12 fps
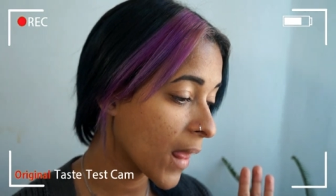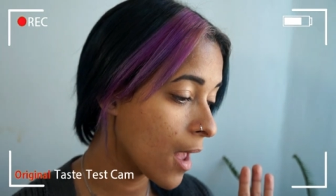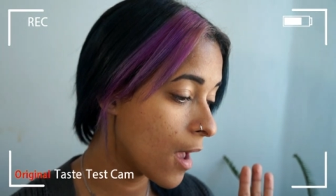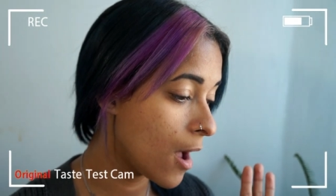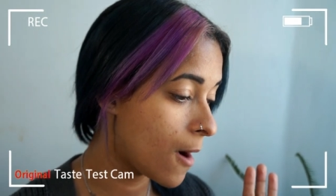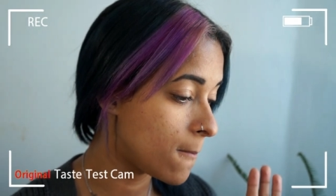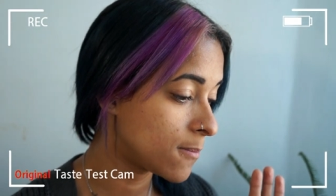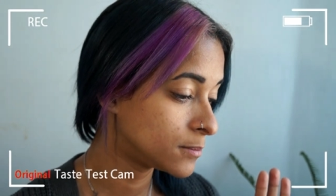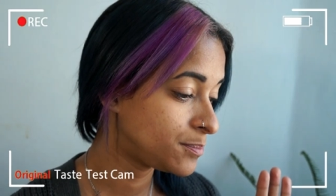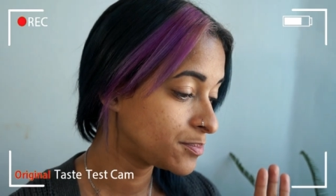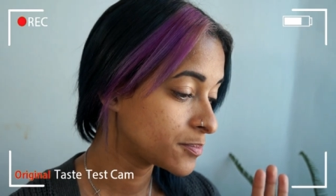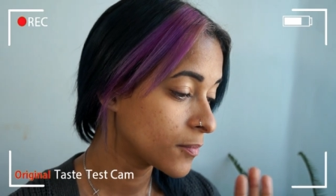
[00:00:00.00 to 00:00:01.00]
Um,
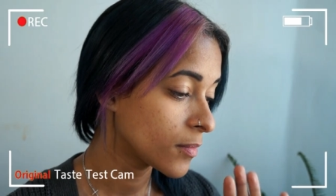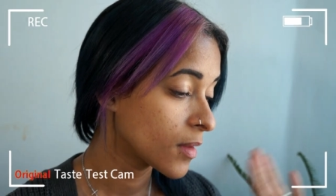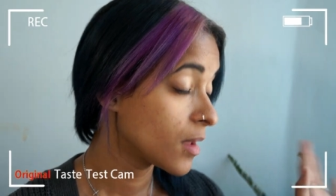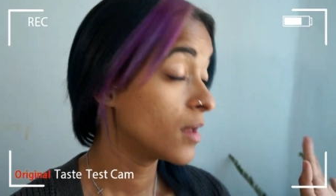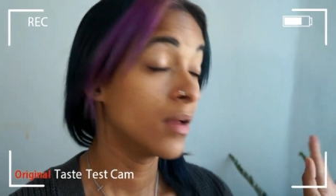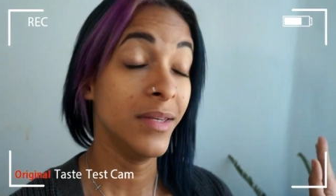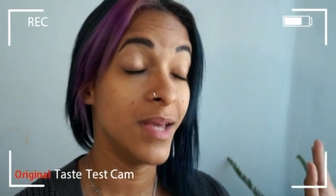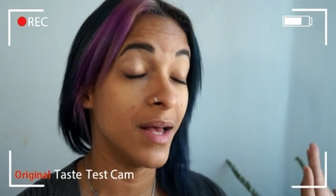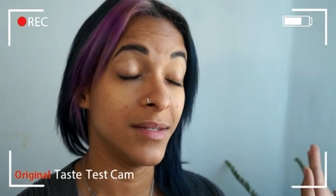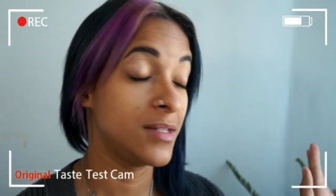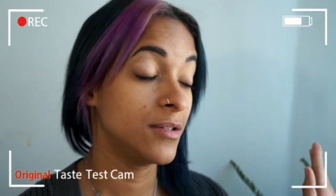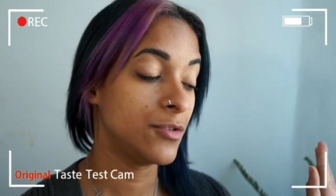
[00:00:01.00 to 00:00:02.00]

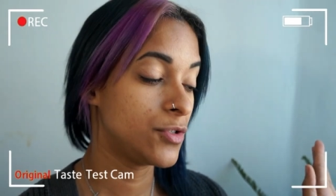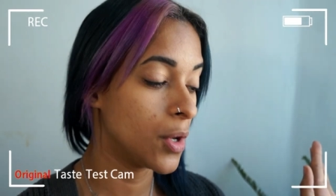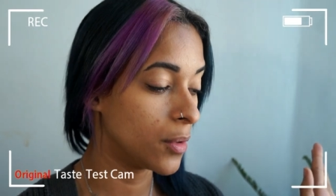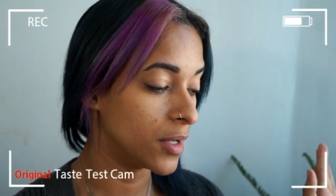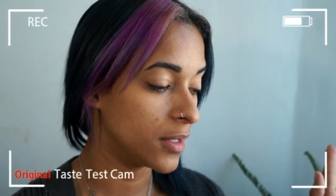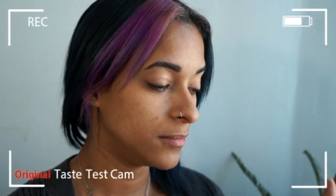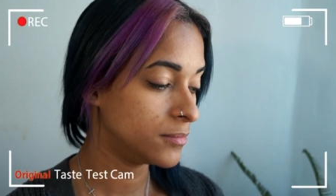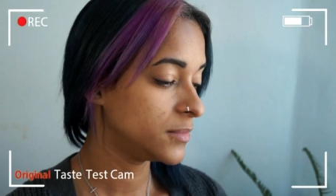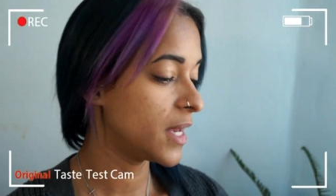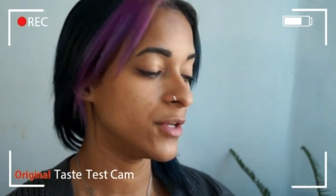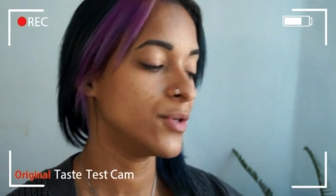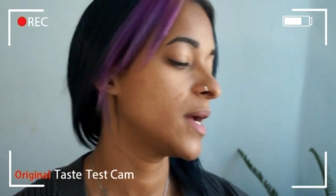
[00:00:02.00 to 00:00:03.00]
yes, so good.
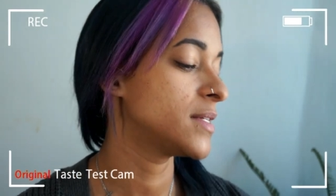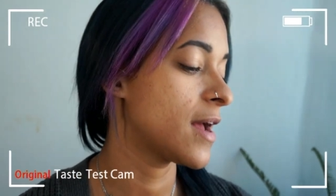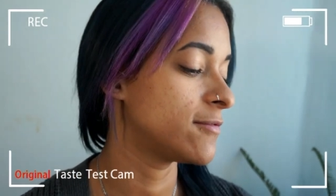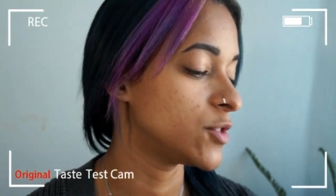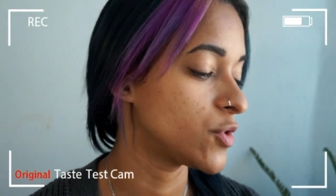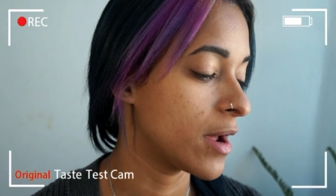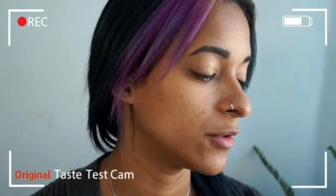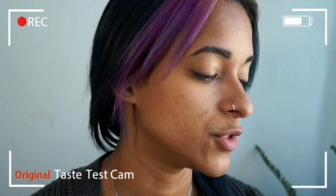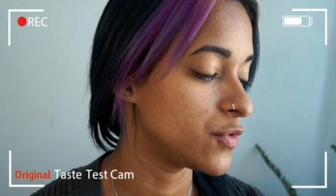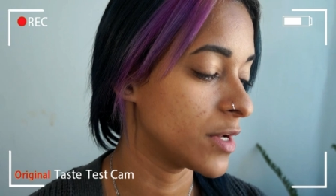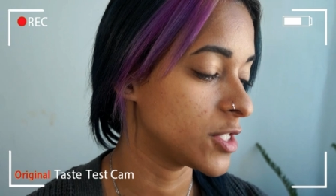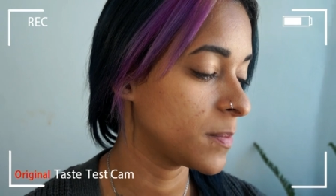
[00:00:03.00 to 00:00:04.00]
Yeah, you guys have to try out
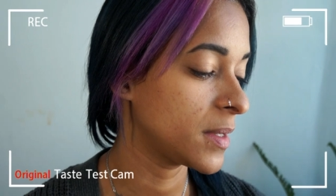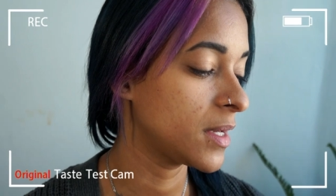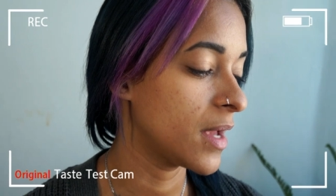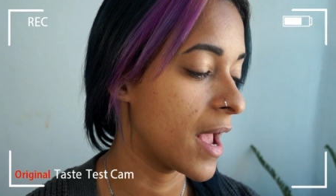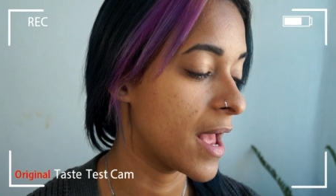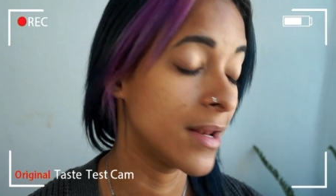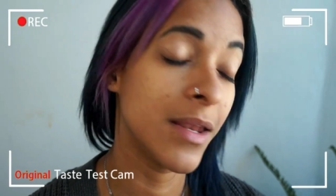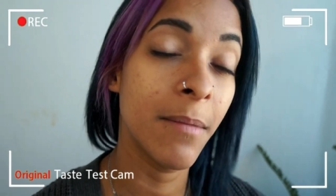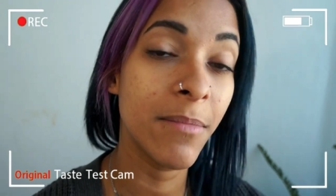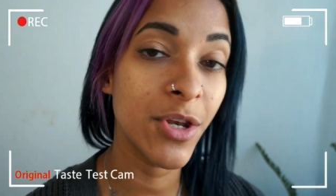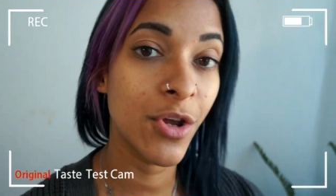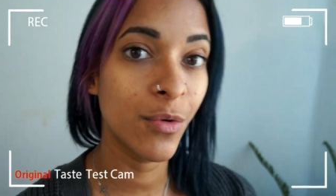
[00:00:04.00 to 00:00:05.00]
this recipe and
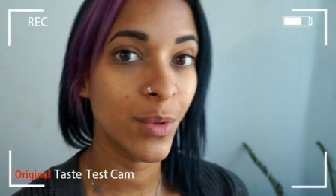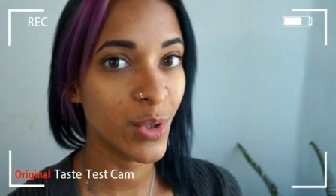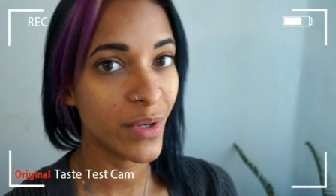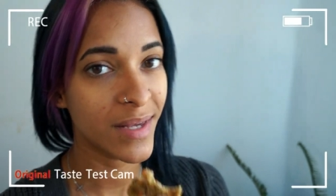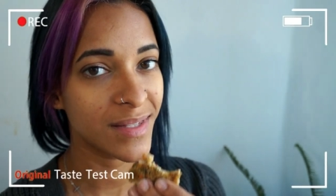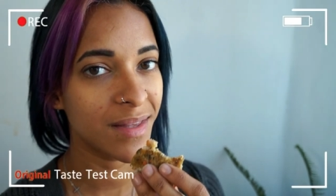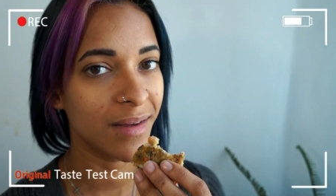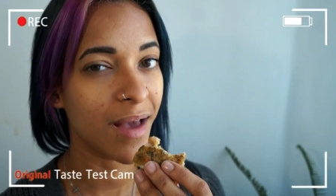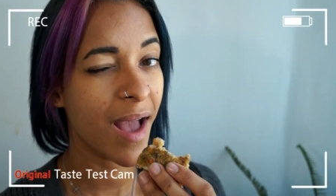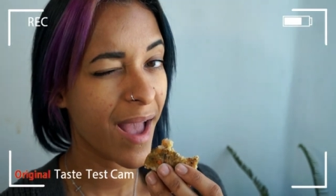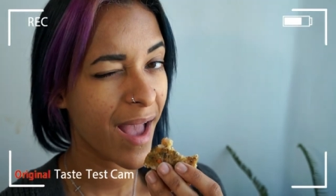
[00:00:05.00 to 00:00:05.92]
let me know what you guys think.